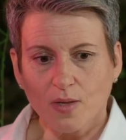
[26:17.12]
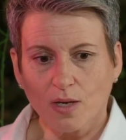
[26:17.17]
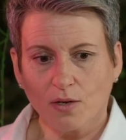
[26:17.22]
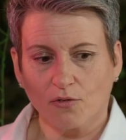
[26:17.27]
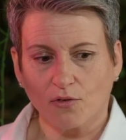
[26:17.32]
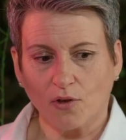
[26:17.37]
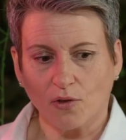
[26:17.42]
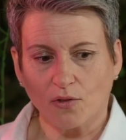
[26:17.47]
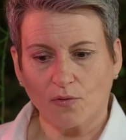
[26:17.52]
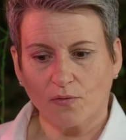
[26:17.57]

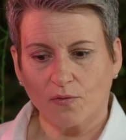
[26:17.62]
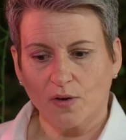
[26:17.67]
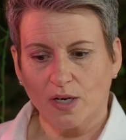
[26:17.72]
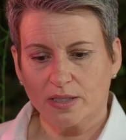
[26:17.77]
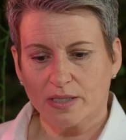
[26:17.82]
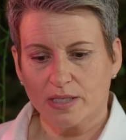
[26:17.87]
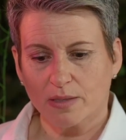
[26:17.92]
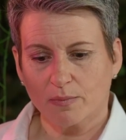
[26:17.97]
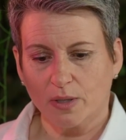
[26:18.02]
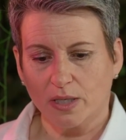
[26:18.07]
So the
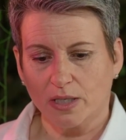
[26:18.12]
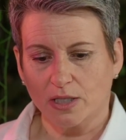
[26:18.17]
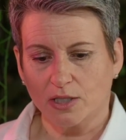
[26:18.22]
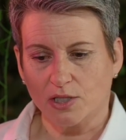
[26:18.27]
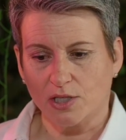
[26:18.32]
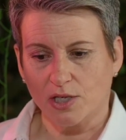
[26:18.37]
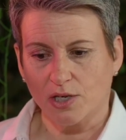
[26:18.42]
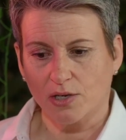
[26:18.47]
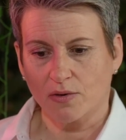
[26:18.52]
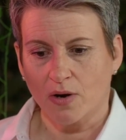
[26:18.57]
first thing we're going to
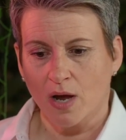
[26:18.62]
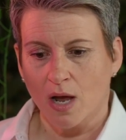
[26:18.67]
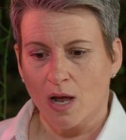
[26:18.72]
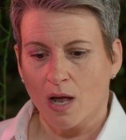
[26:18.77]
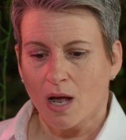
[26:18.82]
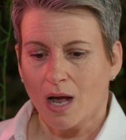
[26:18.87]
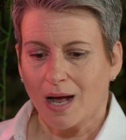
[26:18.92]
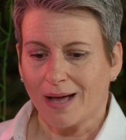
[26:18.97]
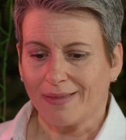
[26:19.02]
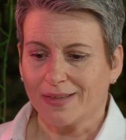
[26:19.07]
do,
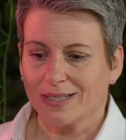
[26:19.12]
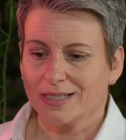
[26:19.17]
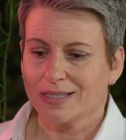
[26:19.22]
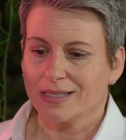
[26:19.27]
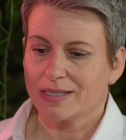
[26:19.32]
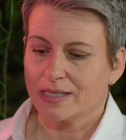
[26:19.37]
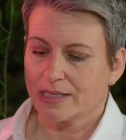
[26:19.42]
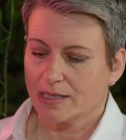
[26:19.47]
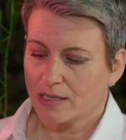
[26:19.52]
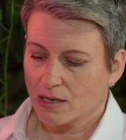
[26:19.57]
and this
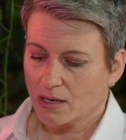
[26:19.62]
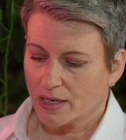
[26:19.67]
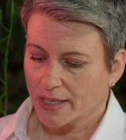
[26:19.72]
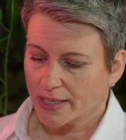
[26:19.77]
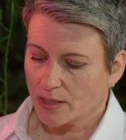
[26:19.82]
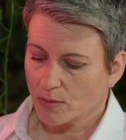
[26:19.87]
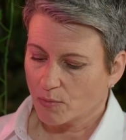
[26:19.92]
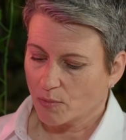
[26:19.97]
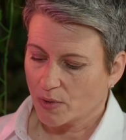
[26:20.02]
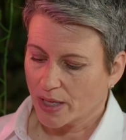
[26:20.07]
is in
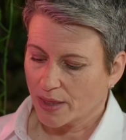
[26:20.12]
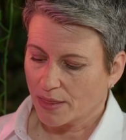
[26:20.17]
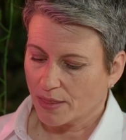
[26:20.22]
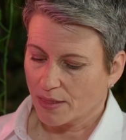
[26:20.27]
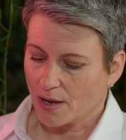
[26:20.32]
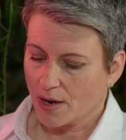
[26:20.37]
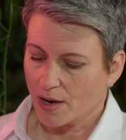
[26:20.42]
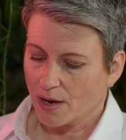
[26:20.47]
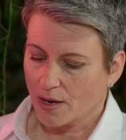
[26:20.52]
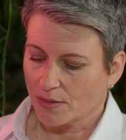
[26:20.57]
line with
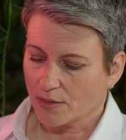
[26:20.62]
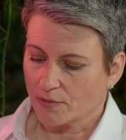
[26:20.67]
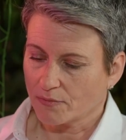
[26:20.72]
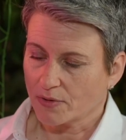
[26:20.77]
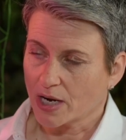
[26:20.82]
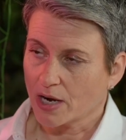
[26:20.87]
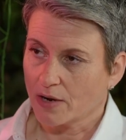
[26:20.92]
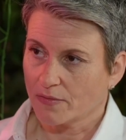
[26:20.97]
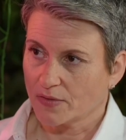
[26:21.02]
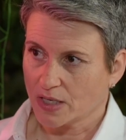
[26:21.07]
the
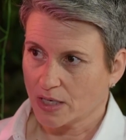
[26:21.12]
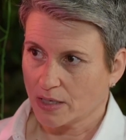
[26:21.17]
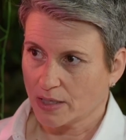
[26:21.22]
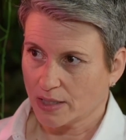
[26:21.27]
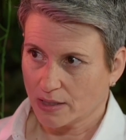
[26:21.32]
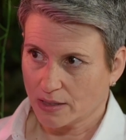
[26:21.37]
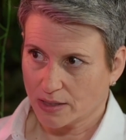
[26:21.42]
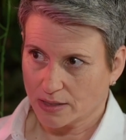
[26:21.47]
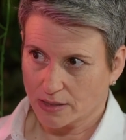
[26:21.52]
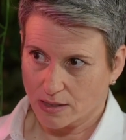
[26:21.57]
Recover
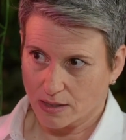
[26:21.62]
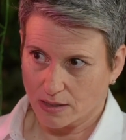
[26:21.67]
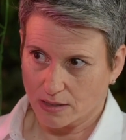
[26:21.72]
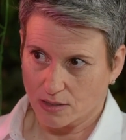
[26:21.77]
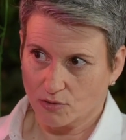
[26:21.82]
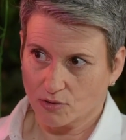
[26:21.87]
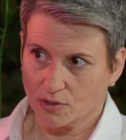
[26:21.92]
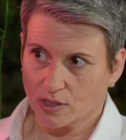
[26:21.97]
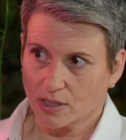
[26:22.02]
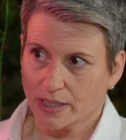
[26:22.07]
guidelines, there's an
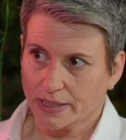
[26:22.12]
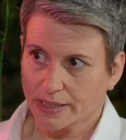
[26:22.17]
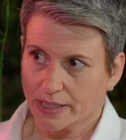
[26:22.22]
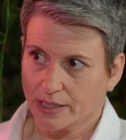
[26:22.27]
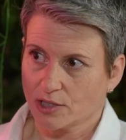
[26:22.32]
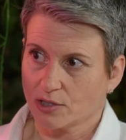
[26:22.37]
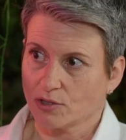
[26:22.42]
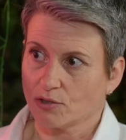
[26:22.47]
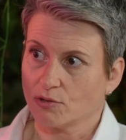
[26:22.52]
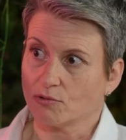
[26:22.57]

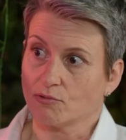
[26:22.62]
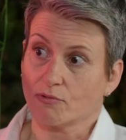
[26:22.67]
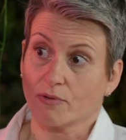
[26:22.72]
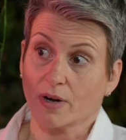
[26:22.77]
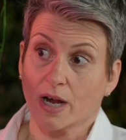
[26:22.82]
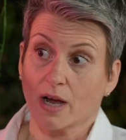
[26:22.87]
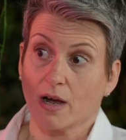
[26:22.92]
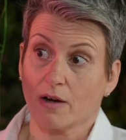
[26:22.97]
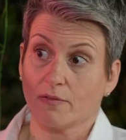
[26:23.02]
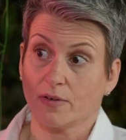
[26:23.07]
organisation called
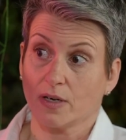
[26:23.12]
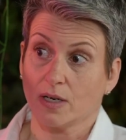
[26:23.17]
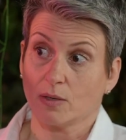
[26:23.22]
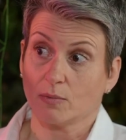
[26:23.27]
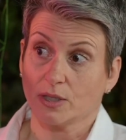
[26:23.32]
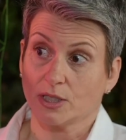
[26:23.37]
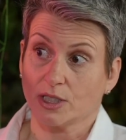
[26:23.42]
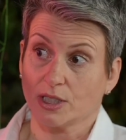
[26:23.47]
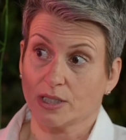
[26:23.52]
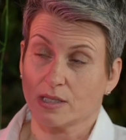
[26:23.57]
Recover,
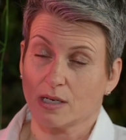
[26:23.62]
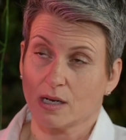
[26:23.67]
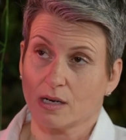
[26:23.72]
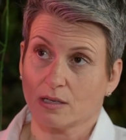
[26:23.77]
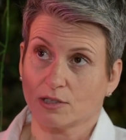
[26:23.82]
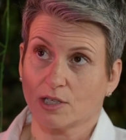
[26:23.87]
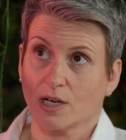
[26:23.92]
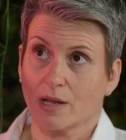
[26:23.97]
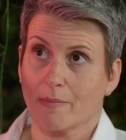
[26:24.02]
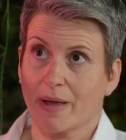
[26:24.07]
which is
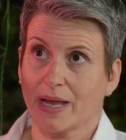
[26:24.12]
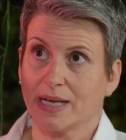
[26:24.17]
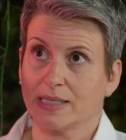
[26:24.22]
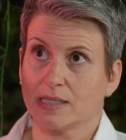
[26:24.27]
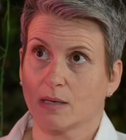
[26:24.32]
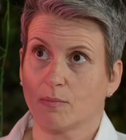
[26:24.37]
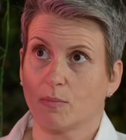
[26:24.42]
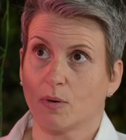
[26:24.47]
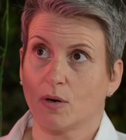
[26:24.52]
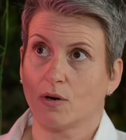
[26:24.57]
largely made
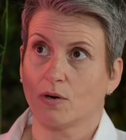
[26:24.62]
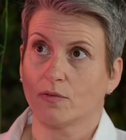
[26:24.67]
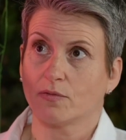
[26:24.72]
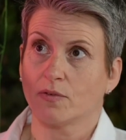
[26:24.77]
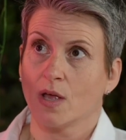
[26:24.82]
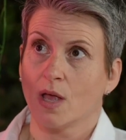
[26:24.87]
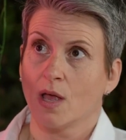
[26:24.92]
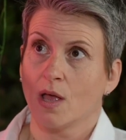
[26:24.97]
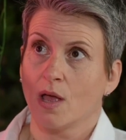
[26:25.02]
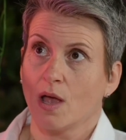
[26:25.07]
up of
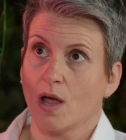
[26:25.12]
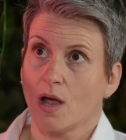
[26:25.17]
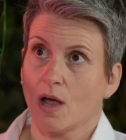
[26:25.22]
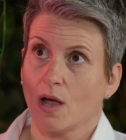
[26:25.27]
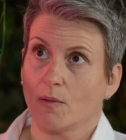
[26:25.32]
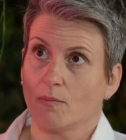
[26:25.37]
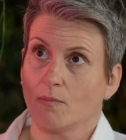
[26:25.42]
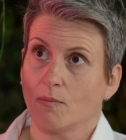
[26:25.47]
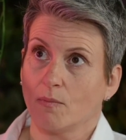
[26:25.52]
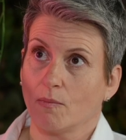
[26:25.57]

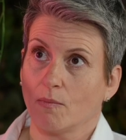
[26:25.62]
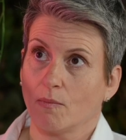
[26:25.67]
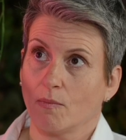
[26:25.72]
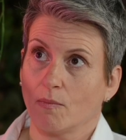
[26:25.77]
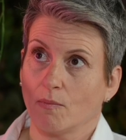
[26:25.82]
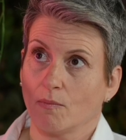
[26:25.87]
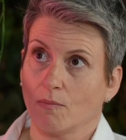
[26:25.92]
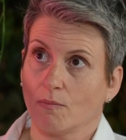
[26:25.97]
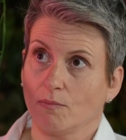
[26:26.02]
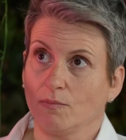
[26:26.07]

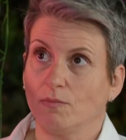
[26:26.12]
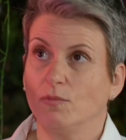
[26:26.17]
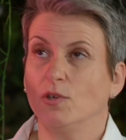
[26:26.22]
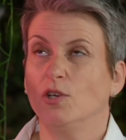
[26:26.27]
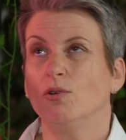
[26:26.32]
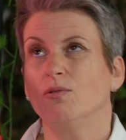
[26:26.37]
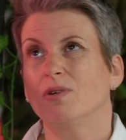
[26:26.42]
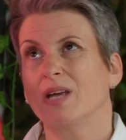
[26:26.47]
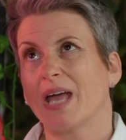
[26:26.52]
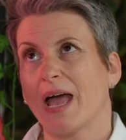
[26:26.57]

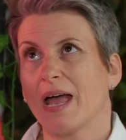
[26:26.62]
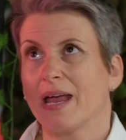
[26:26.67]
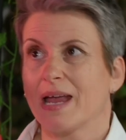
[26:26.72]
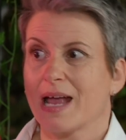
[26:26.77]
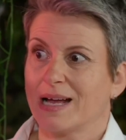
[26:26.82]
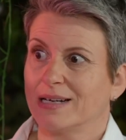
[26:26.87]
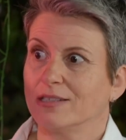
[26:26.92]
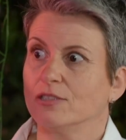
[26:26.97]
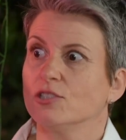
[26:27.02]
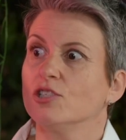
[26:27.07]
UK
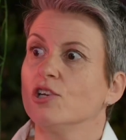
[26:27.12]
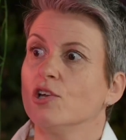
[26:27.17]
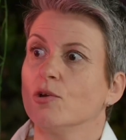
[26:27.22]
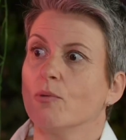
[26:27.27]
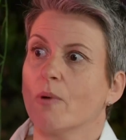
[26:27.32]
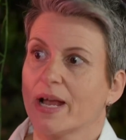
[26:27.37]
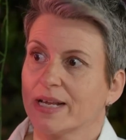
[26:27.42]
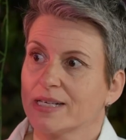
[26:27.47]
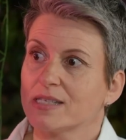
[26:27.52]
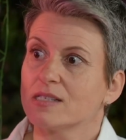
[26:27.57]
and
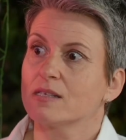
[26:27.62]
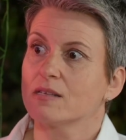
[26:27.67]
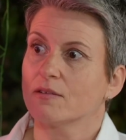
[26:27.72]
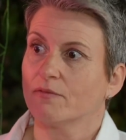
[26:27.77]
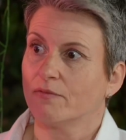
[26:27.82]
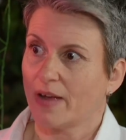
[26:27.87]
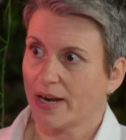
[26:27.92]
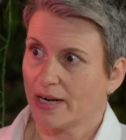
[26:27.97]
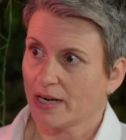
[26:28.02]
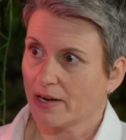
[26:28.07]
US
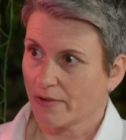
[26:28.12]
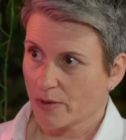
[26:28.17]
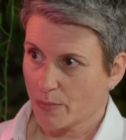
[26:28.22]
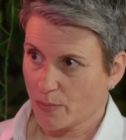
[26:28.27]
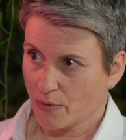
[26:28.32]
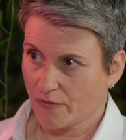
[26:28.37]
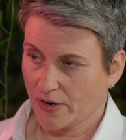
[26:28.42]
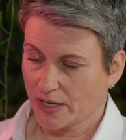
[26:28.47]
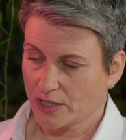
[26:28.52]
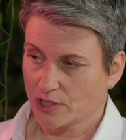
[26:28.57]
veterinary
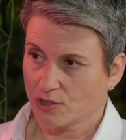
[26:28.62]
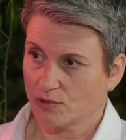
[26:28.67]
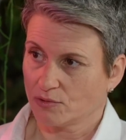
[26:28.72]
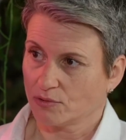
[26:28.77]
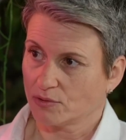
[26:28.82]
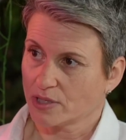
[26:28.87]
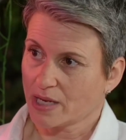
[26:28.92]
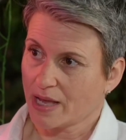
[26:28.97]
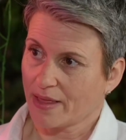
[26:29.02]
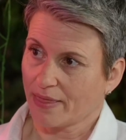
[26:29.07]

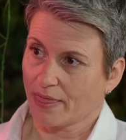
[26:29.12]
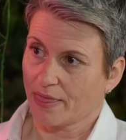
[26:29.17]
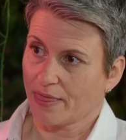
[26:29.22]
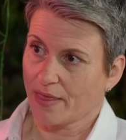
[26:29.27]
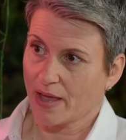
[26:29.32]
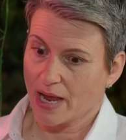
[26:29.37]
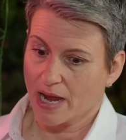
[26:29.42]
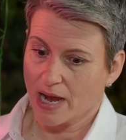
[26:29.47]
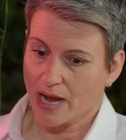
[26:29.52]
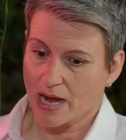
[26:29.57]
professionals, and
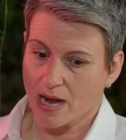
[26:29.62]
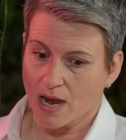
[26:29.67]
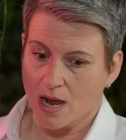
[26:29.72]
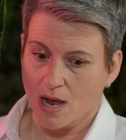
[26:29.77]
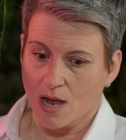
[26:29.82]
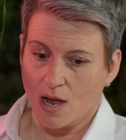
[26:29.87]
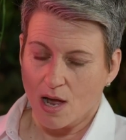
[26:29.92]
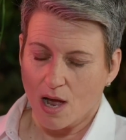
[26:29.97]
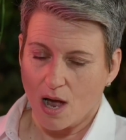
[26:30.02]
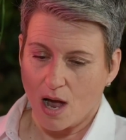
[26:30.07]
they
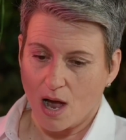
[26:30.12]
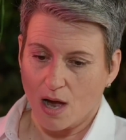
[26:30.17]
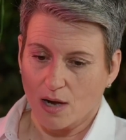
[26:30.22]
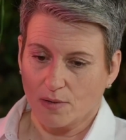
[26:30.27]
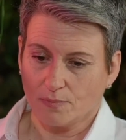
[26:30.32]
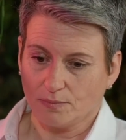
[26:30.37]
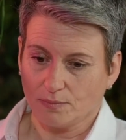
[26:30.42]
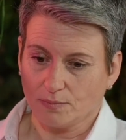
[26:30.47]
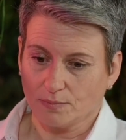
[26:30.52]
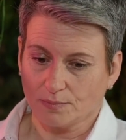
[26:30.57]

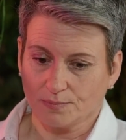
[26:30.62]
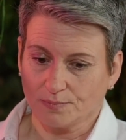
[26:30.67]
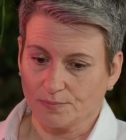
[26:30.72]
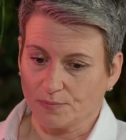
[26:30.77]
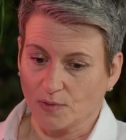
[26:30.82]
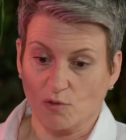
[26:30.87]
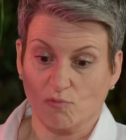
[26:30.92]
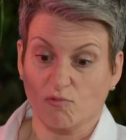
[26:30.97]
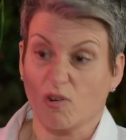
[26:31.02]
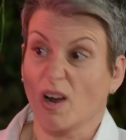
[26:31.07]

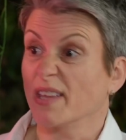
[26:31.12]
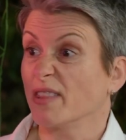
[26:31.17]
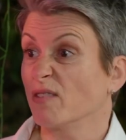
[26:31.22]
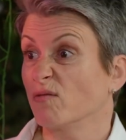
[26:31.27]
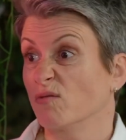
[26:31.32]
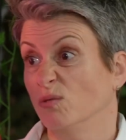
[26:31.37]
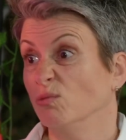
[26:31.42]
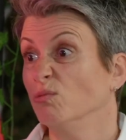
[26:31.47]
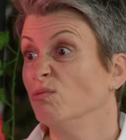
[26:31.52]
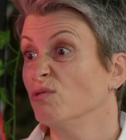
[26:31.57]
write the
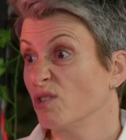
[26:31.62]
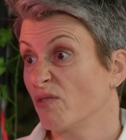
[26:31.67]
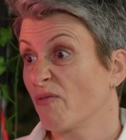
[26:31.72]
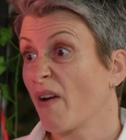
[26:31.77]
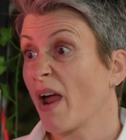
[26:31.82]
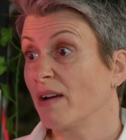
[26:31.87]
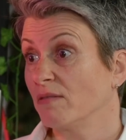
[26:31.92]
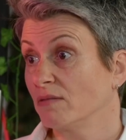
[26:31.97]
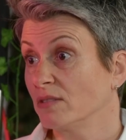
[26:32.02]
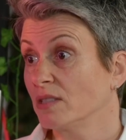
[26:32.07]
rules
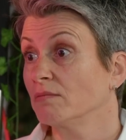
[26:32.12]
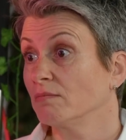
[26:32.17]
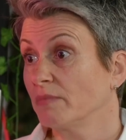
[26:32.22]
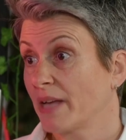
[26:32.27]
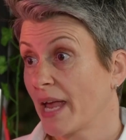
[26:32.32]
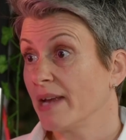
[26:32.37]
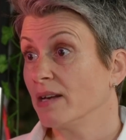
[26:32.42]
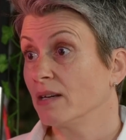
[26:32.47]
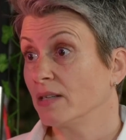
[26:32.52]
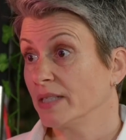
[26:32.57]
around
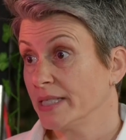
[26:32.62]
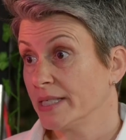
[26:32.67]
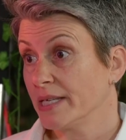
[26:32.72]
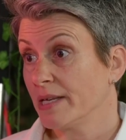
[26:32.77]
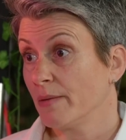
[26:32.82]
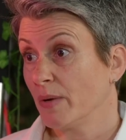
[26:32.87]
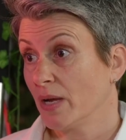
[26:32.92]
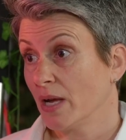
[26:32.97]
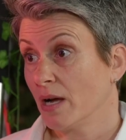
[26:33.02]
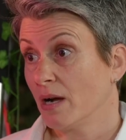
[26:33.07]
canine
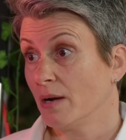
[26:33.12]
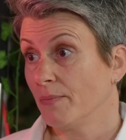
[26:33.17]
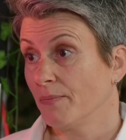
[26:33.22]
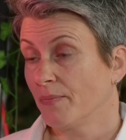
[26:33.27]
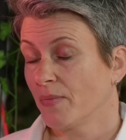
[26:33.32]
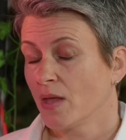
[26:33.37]
CPR.